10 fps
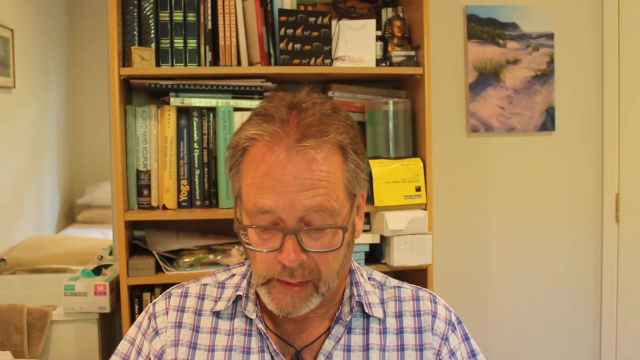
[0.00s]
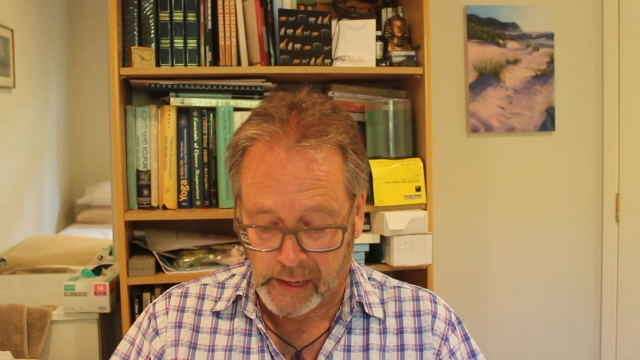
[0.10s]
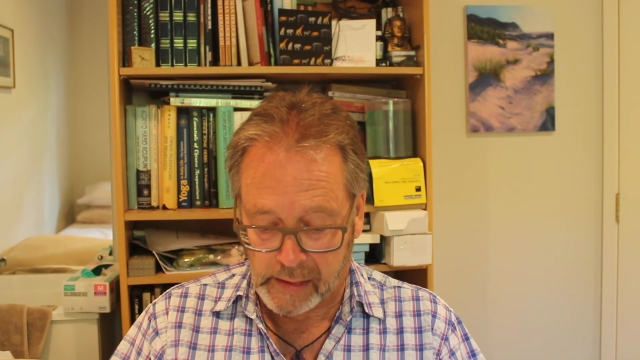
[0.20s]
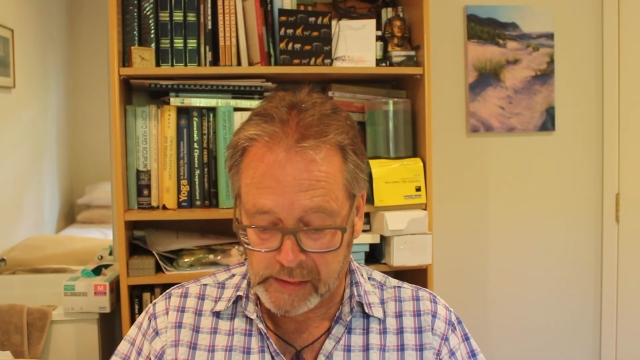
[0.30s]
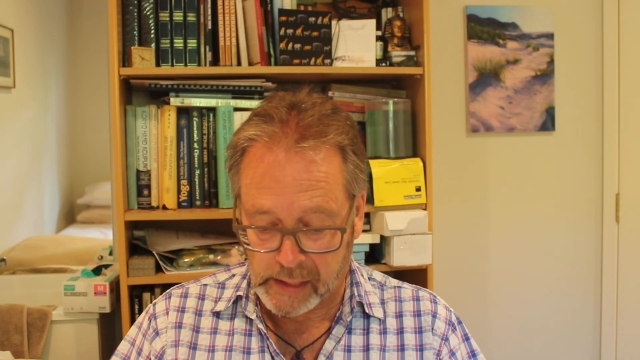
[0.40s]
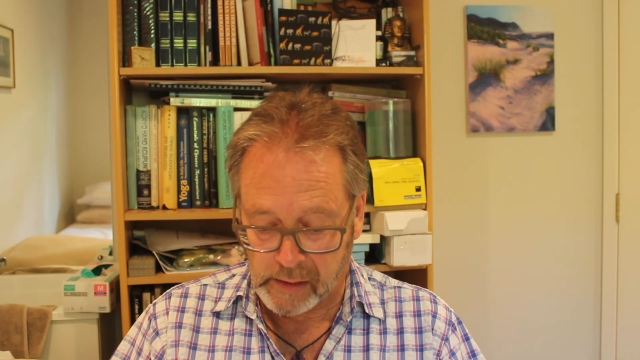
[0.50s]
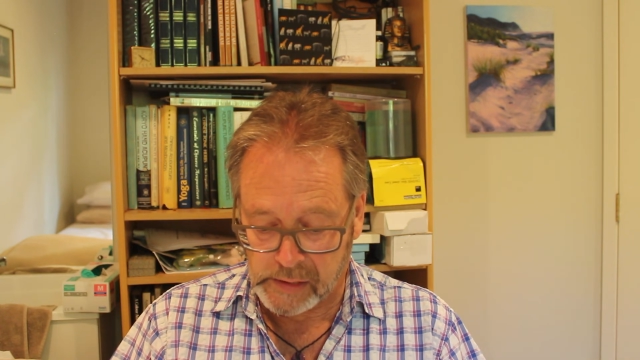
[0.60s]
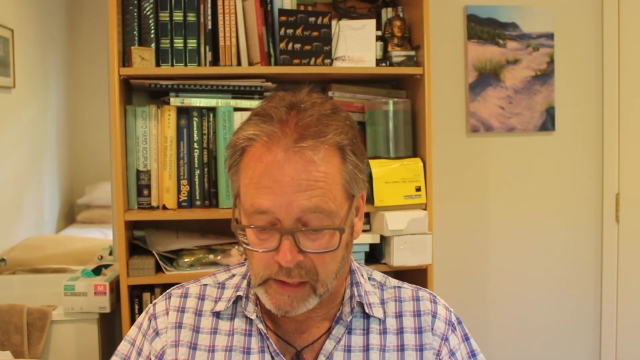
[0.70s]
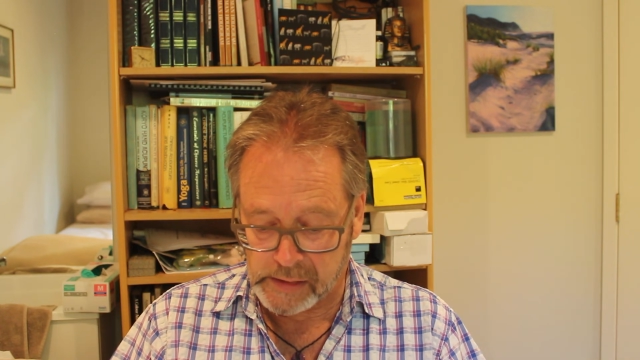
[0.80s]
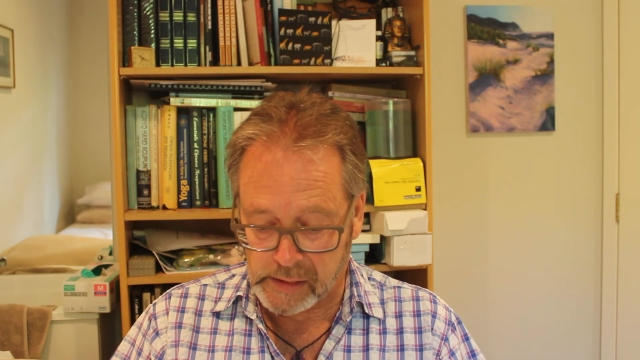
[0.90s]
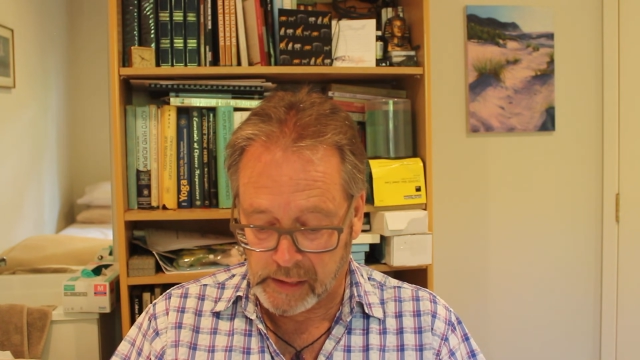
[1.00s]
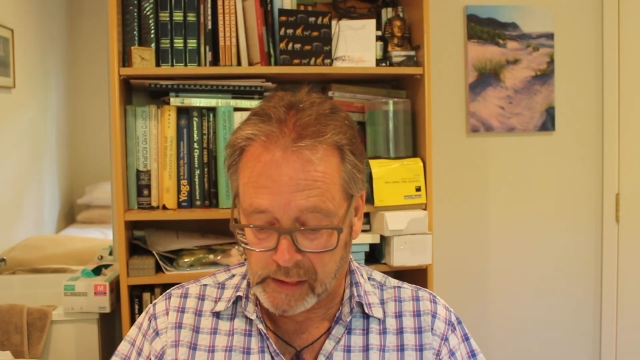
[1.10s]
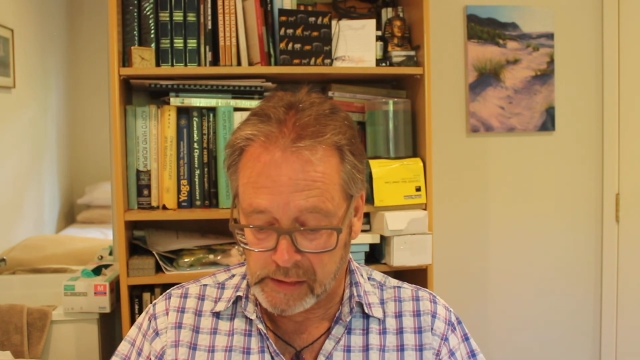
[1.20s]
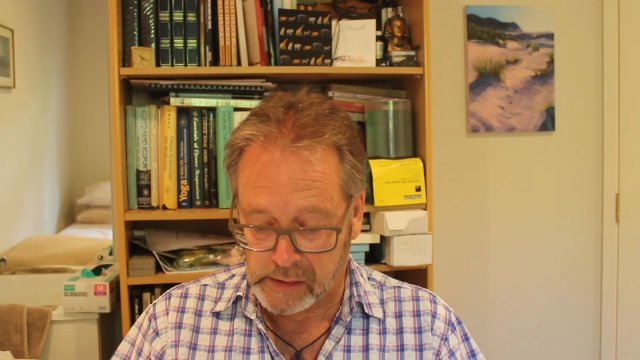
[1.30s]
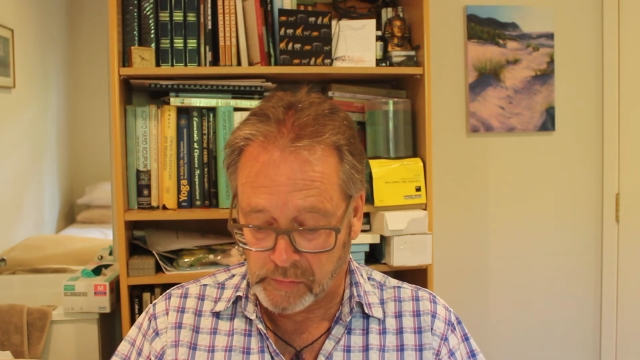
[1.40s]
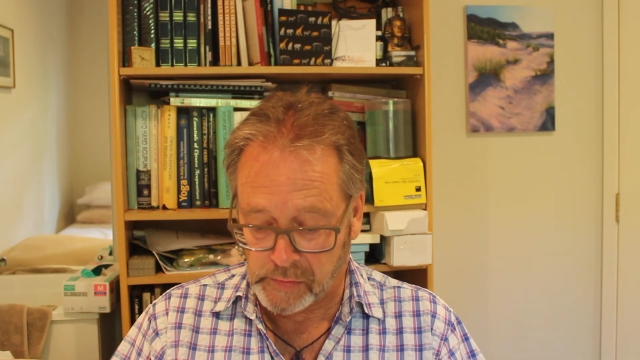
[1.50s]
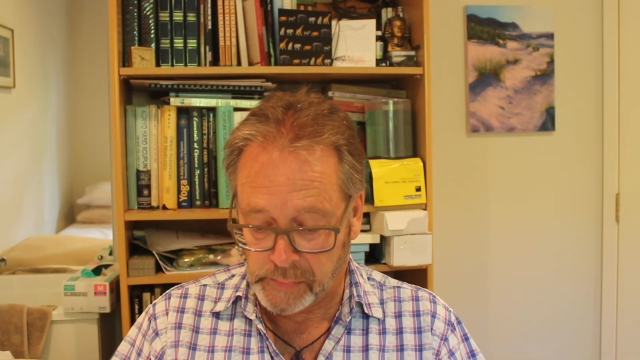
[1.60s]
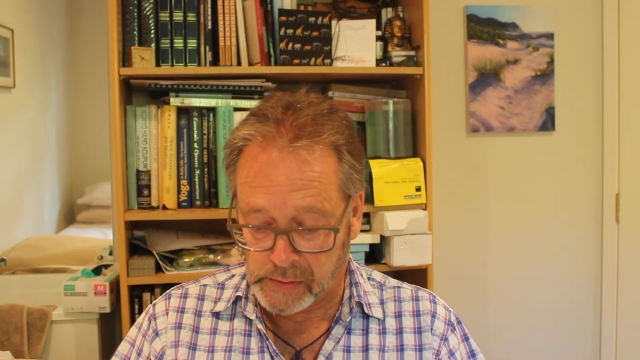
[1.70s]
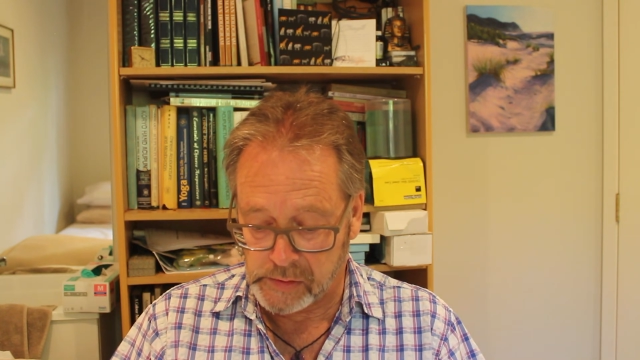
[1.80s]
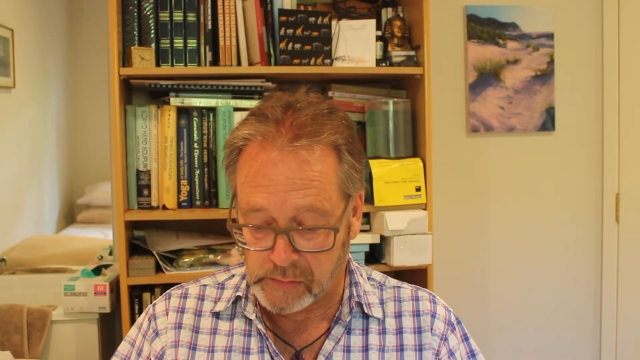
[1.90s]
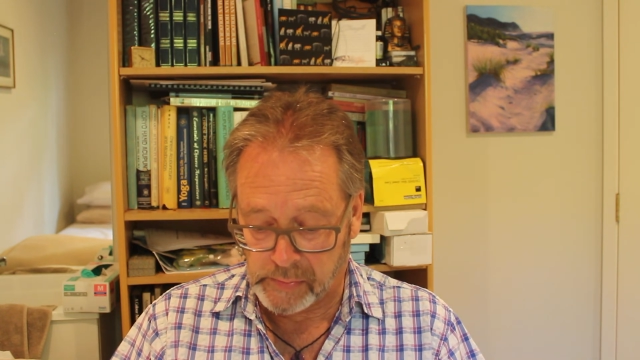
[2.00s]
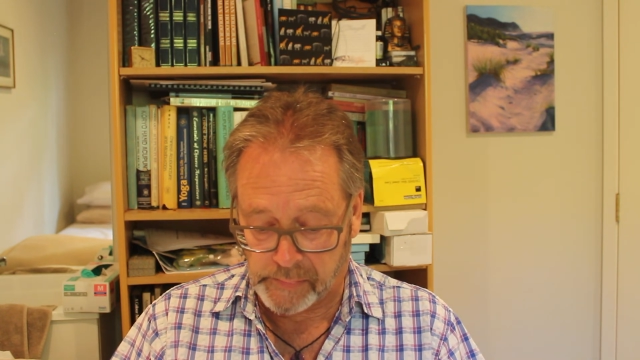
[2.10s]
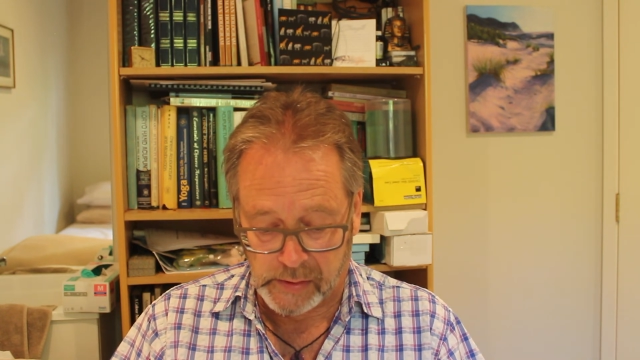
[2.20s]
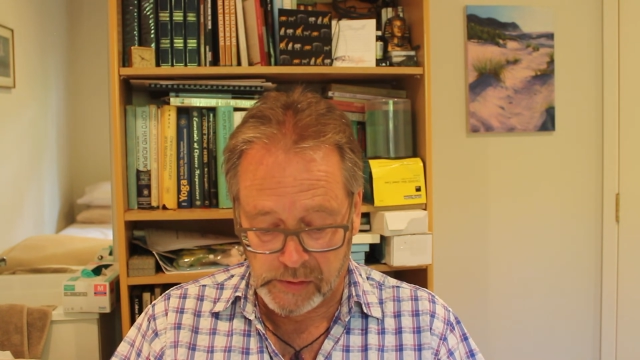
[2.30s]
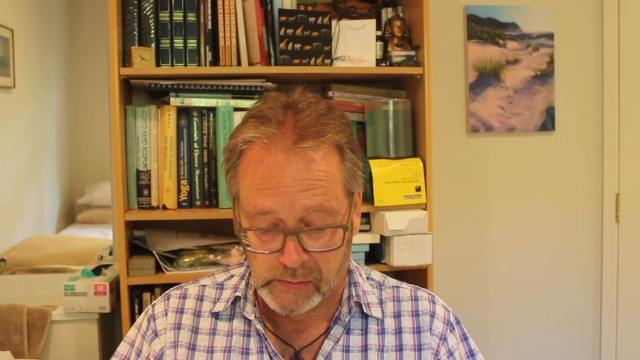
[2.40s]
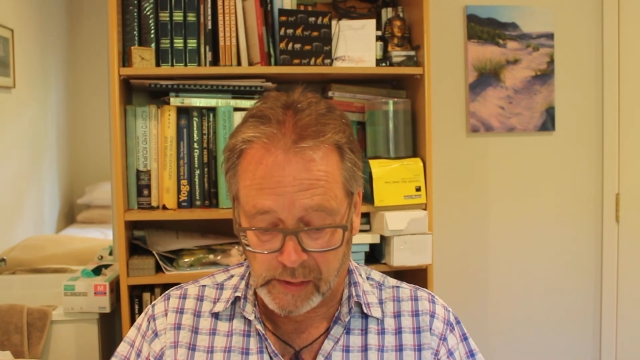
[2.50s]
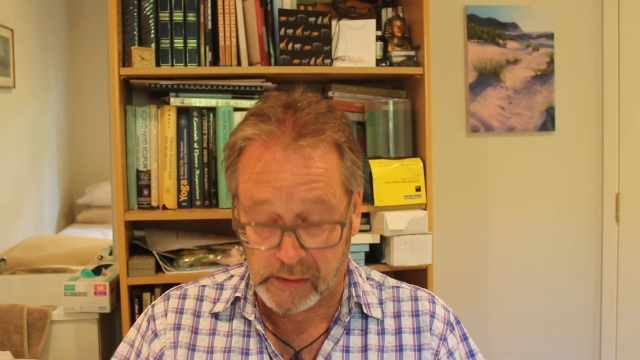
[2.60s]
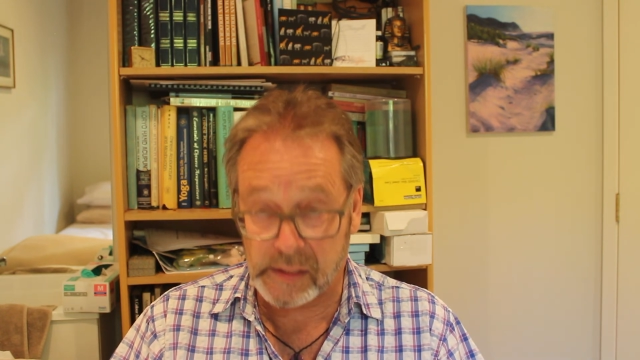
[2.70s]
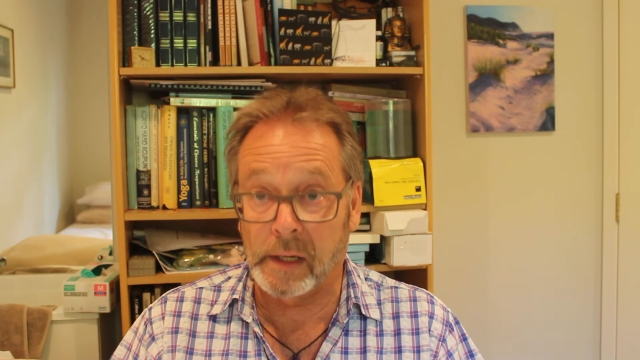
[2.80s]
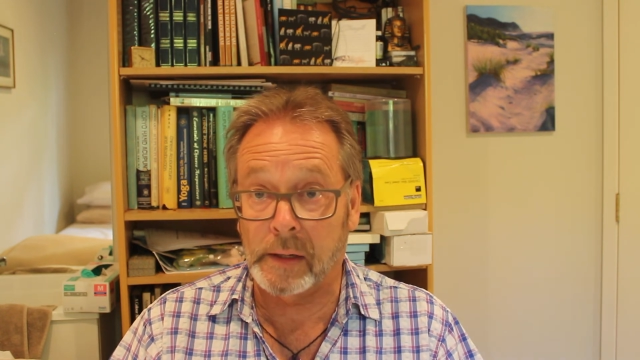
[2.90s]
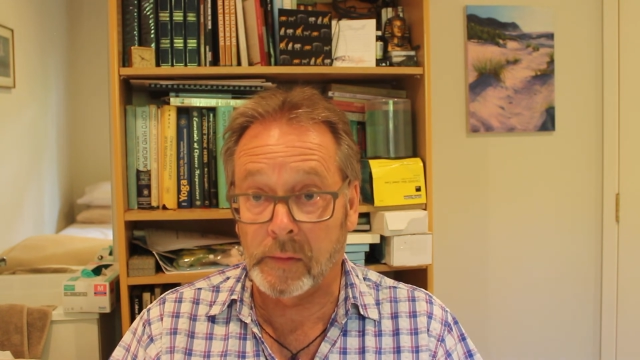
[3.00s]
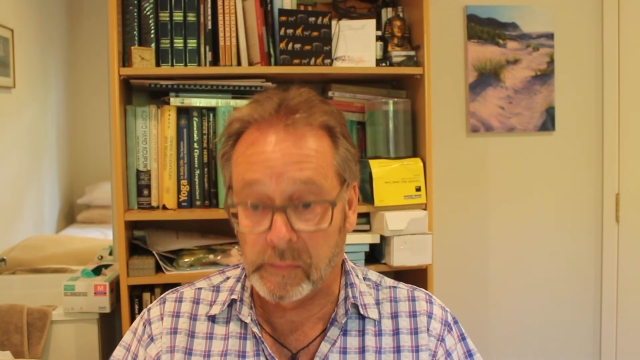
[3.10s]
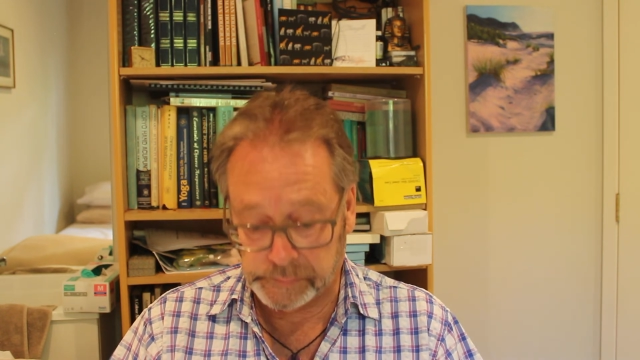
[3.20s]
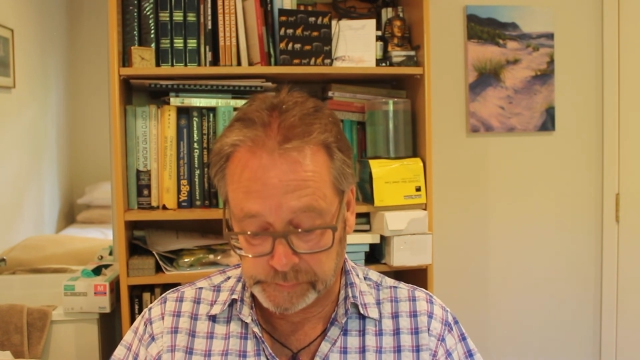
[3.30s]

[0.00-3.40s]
act out, isolate, self-abuse, and perpetuate the cycle.